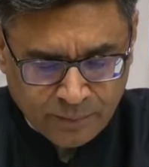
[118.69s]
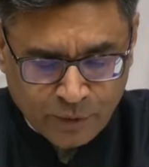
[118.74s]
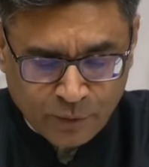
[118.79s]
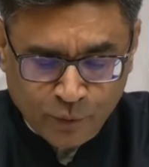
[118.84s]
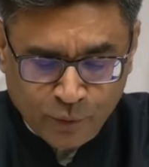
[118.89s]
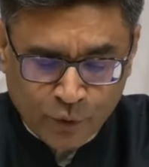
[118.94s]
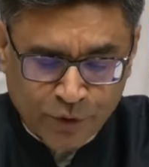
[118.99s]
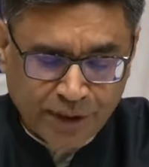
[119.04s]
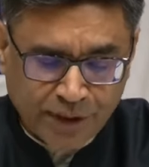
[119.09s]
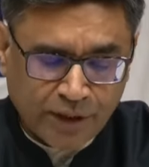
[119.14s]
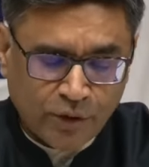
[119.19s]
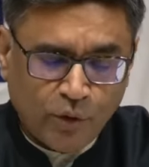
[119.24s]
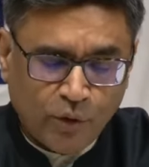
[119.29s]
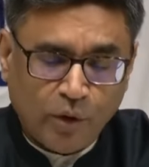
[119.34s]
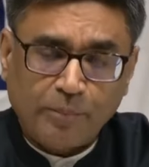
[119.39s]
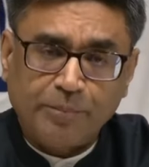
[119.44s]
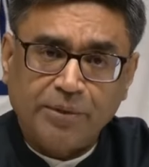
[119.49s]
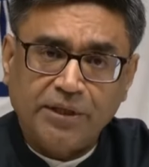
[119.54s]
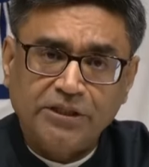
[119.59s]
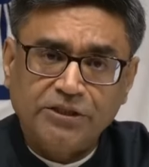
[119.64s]
promoting
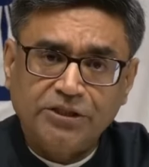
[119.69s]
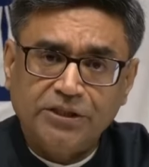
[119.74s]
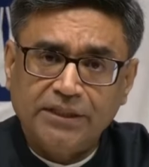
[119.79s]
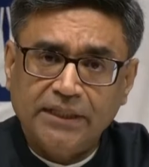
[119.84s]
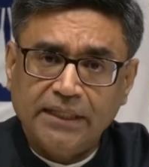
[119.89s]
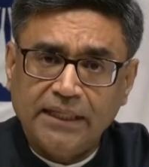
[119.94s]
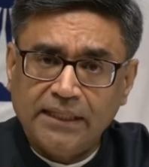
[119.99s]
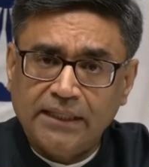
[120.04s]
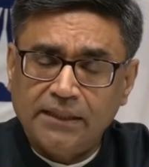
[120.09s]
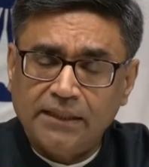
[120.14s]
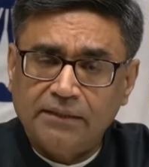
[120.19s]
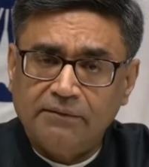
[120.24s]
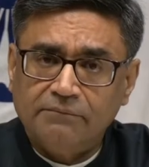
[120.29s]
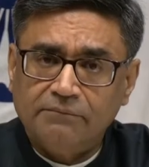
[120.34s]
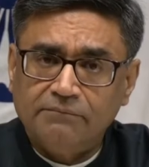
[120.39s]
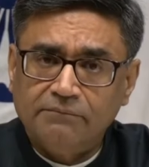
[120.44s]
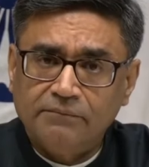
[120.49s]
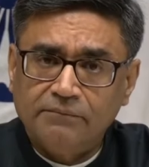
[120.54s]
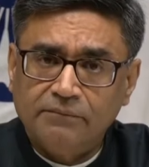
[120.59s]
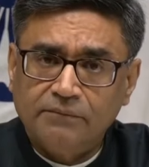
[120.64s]
cooperation in a
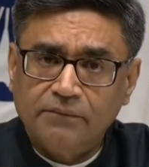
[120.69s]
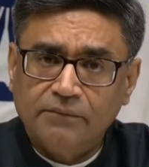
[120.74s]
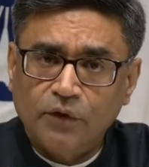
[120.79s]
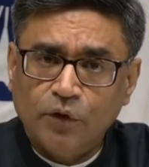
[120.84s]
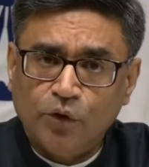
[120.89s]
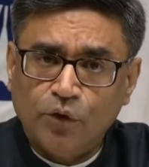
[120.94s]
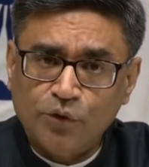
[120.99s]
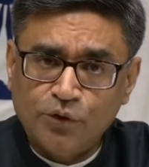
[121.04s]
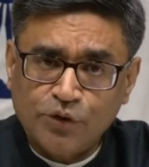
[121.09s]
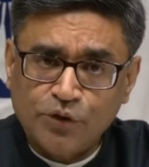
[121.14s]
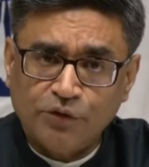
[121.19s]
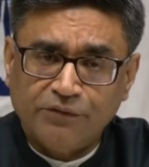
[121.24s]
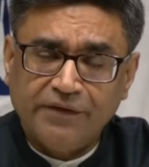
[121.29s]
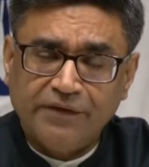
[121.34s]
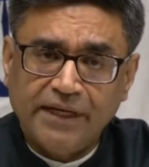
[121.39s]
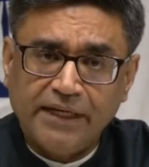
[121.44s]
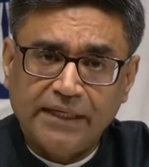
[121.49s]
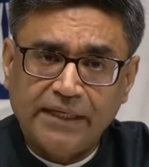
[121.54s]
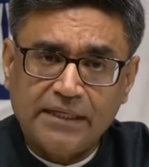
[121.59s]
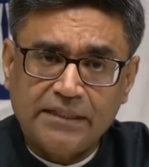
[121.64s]
host of
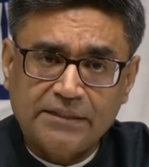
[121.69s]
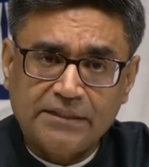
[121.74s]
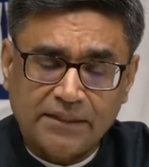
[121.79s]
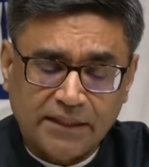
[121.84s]
areas